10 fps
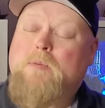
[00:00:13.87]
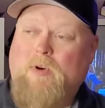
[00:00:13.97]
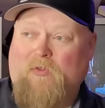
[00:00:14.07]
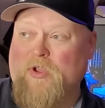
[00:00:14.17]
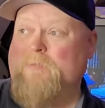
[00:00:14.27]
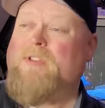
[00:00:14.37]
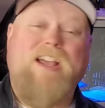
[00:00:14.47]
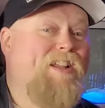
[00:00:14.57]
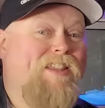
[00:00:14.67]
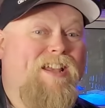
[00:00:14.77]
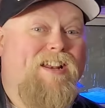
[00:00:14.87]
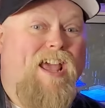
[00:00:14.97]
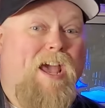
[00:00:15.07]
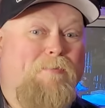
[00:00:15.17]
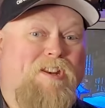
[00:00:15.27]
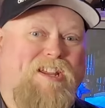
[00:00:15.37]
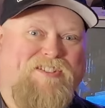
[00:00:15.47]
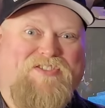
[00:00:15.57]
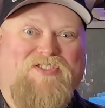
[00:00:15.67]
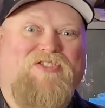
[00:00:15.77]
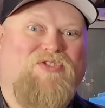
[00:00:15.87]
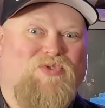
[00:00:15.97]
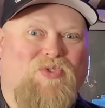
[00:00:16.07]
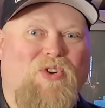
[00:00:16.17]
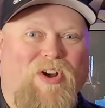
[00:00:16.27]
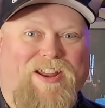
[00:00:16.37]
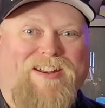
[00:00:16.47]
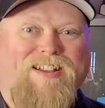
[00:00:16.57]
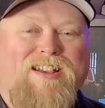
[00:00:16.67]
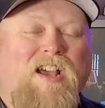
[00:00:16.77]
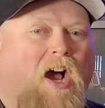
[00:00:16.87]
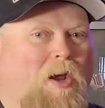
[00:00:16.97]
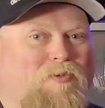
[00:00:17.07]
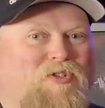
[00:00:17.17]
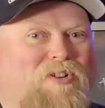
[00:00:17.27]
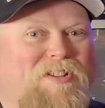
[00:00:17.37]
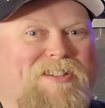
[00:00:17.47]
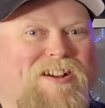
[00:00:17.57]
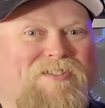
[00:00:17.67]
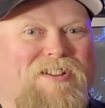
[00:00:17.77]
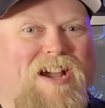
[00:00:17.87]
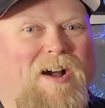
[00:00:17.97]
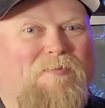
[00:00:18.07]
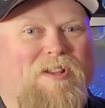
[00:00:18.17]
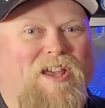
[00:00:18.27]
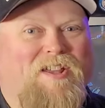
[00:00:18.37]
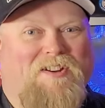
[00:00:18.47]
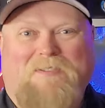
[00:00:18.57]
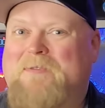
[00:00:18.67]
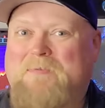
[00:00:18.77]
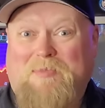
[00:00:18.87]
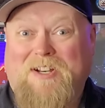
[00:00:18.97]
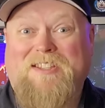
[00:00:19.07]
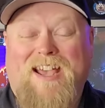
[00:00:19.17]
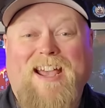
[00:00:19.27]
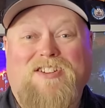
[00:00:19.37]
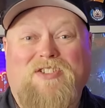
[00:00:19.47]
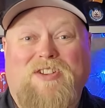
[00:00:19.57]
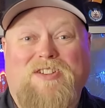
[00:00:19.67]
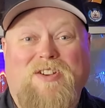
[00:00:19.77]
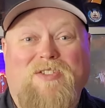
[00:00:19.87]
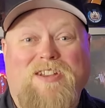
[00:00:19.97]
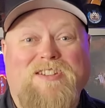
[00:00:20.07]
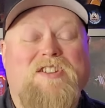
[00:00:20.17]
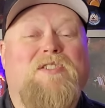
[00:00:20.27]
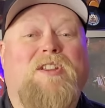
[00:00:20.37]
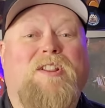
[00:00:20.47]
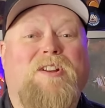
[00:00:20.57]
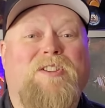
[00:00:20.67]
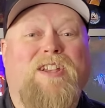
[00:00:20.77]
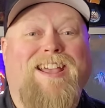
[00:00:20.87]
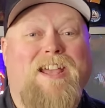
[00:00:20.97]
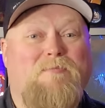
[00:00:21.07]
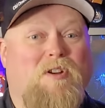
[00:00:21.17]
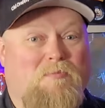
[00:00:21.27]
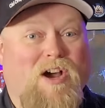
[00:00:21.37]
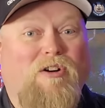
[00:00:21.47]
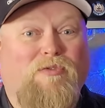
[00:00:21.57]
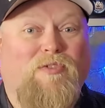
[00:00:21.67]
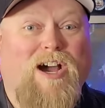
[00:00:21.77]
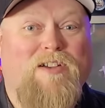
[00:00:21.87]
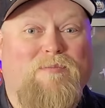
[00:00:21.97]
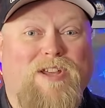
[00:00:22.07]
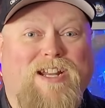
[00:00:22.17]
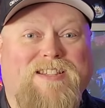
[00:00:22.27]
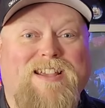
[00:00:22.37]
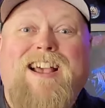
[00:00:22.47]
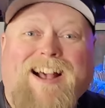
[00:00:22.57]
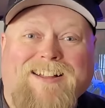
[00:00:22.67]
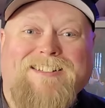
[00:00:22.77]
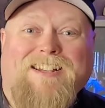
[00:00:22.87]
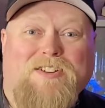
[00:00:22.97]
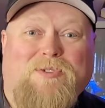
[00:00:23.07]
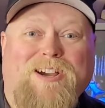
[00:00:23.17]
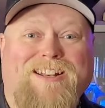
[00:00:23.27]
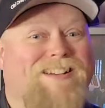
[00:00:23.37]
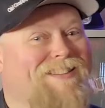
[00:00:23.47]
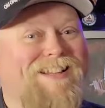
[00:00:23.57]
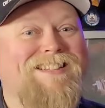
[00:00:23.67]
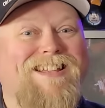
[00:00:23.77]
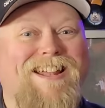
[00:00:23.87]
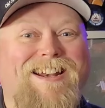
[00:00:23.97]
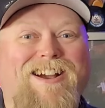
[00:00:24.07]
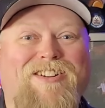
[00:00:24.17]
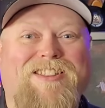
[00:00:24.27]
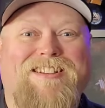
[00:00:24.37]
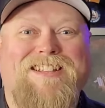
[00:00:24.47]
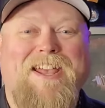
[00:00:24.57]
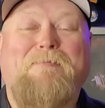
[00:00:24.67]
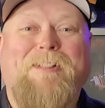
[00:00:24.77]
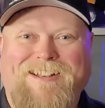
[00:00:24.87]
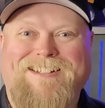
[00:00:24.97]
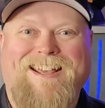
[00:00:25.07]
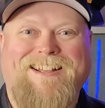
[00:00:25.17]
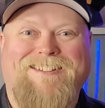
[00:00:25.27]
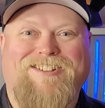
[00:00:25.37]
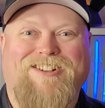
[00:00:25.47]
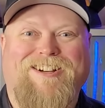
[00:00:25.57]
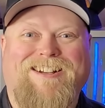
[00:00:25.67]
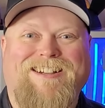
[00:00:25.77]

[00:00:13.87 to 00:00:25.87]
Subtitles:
before the planet they inhabit is destroyed. I'm sure it sounds complicated, but it's actually so easy you can learn the game in about 5 minutes. I'll tell you what, let's get it out on the table and take a look.